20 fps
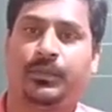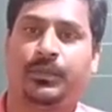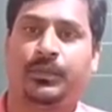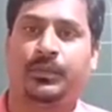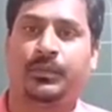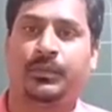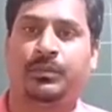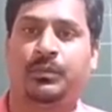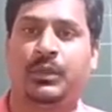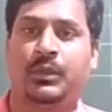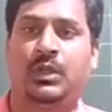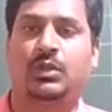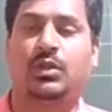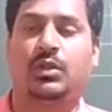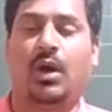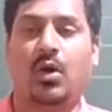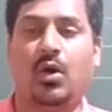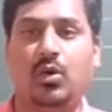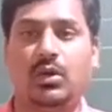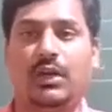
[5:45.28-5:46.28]
So out
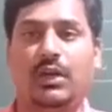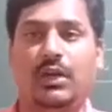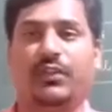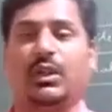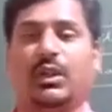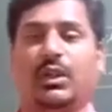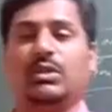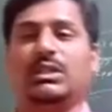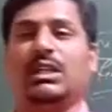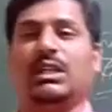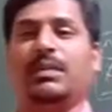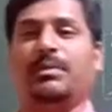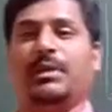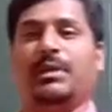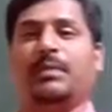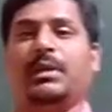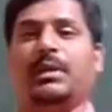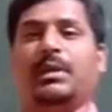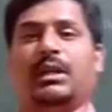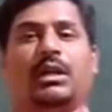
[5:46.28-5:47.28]
of 1,000 people,
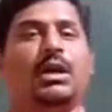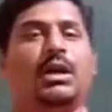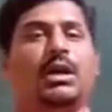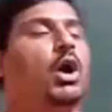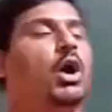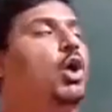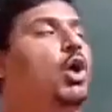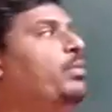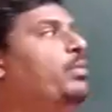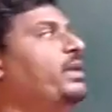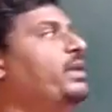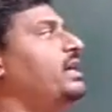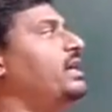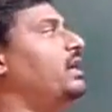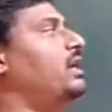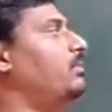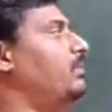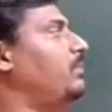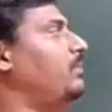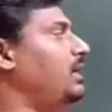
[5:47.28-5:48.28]
how many are
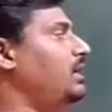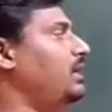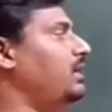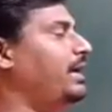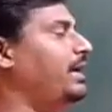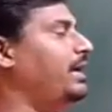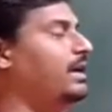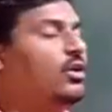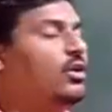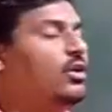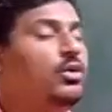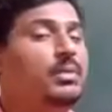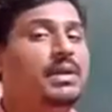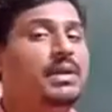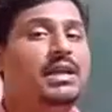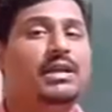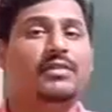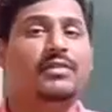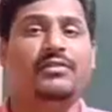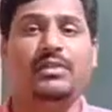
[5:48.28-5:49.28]
male and how many are
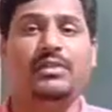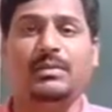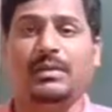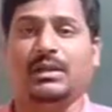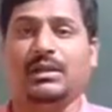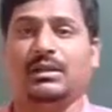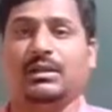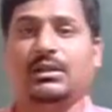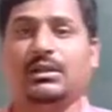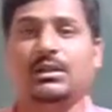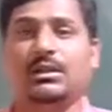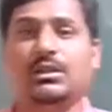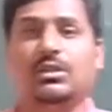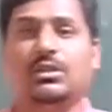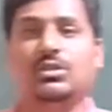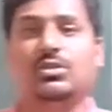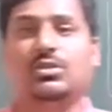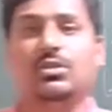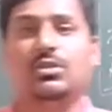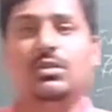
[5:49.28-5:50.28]
female?
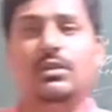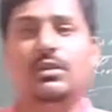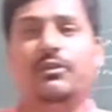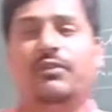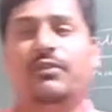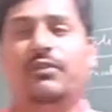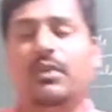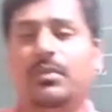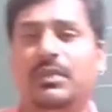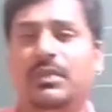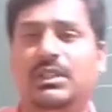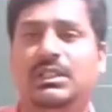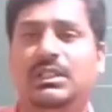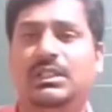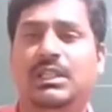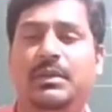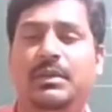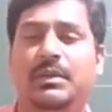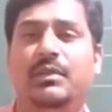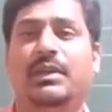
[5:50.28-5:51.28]
So from this table,
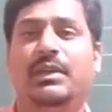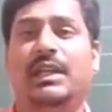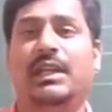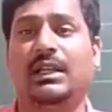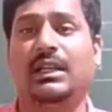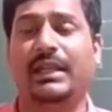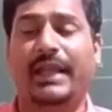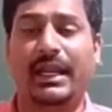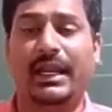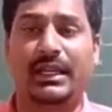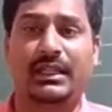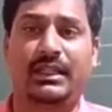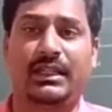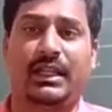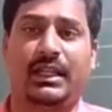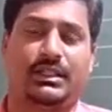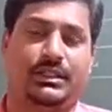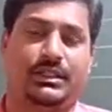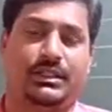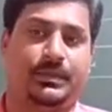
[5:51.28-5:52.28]
we can get that.
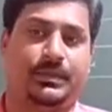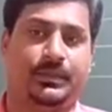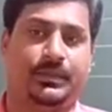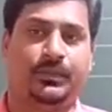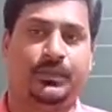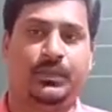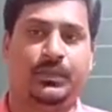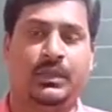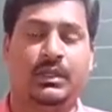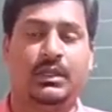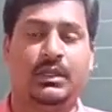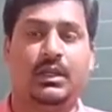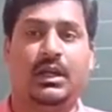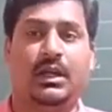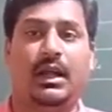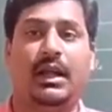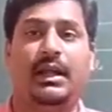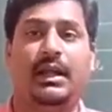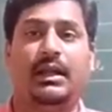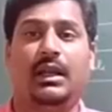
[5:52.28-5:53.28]

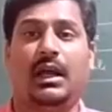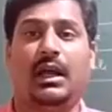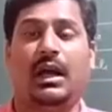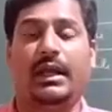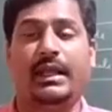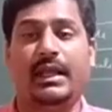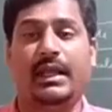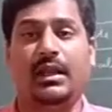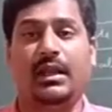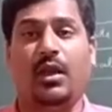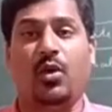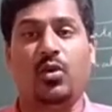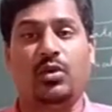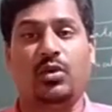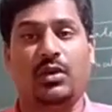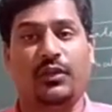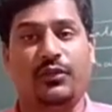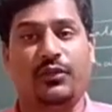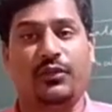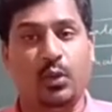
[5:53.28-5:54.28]
And again, out of
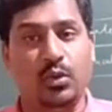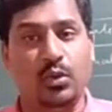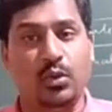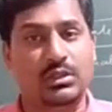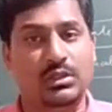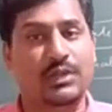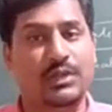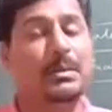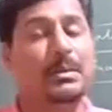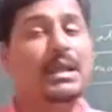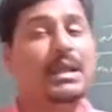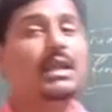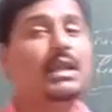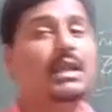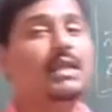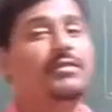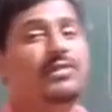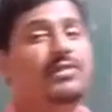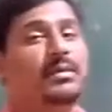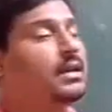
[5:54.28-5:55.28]
those male and
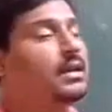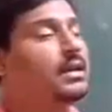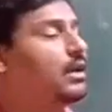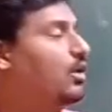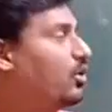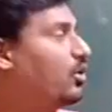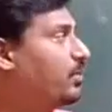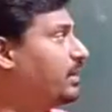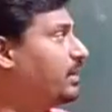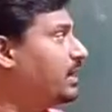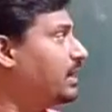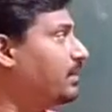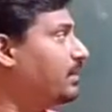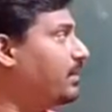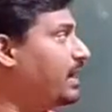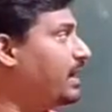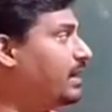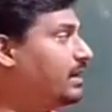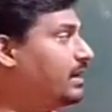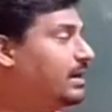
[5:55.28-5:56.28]
female, how many are
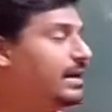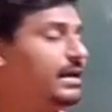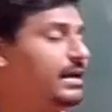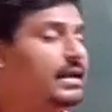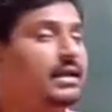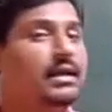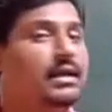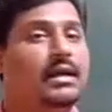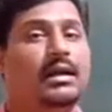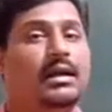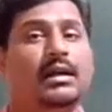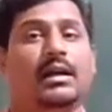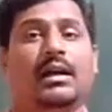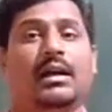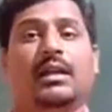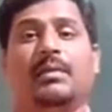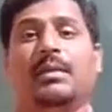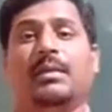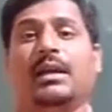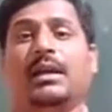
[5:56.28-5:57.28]
married and
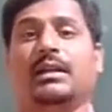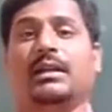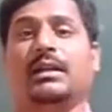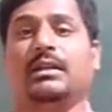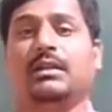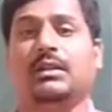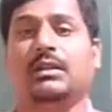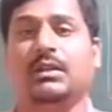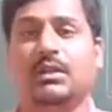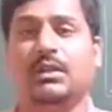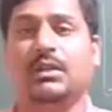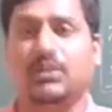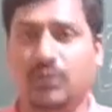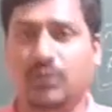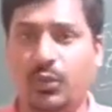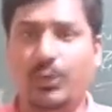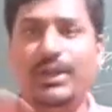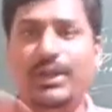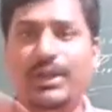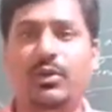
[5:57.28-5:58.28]
unmarried? So in
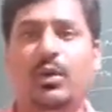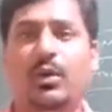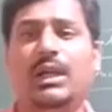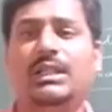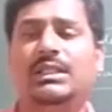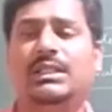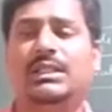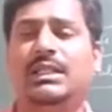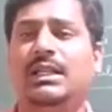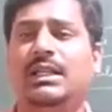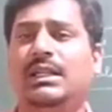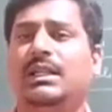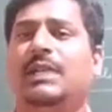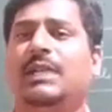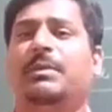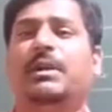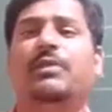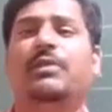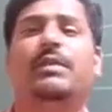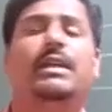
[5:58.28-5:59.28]
one single table,
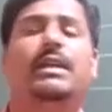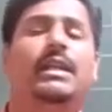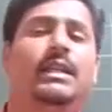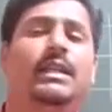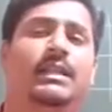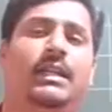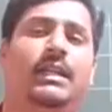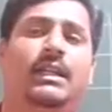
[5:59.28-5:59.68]
we get that data.